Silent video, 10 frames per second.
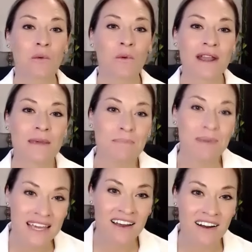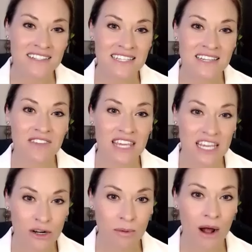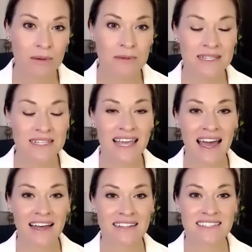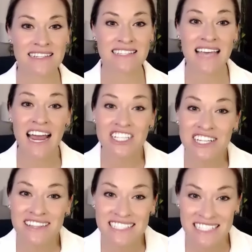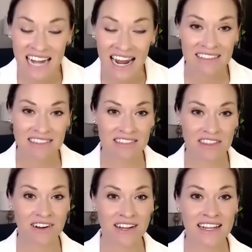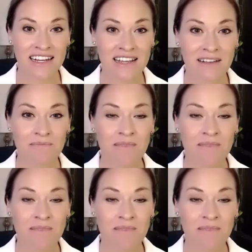One of the big causes of ear problems in cats is actually the diet that they're eating.